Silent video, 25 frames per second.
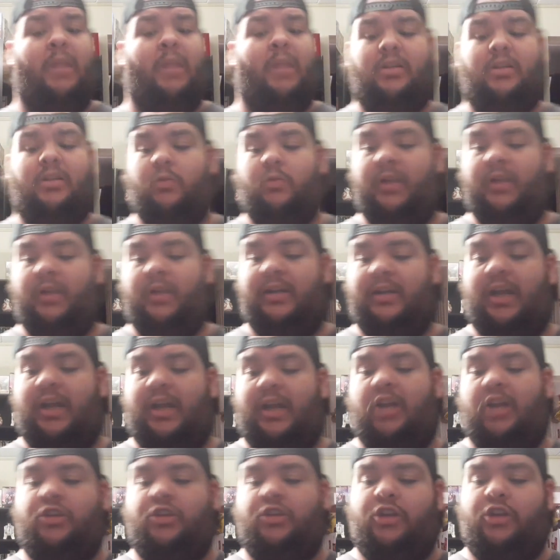to read
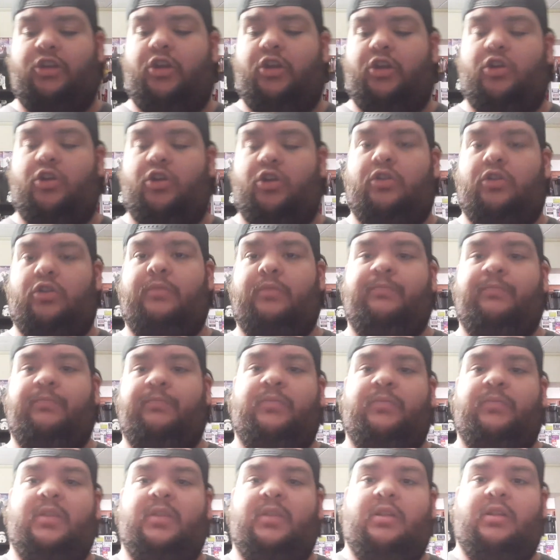last year.
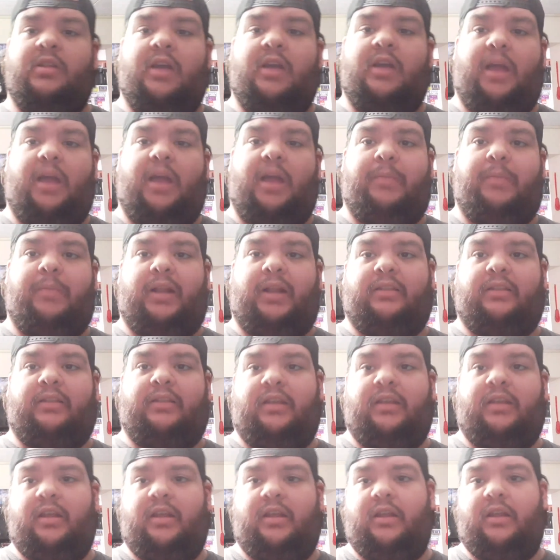I picked
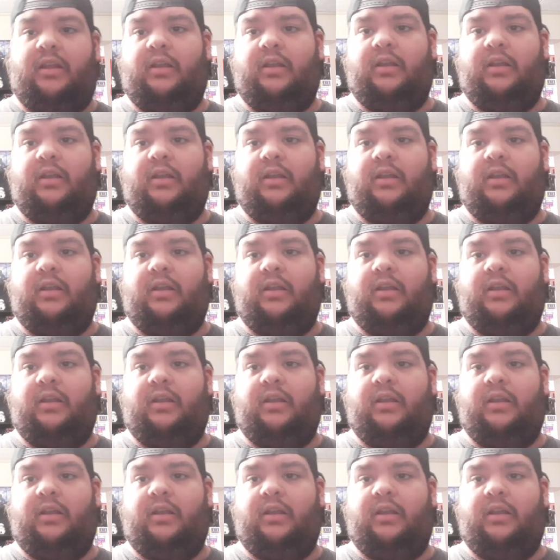the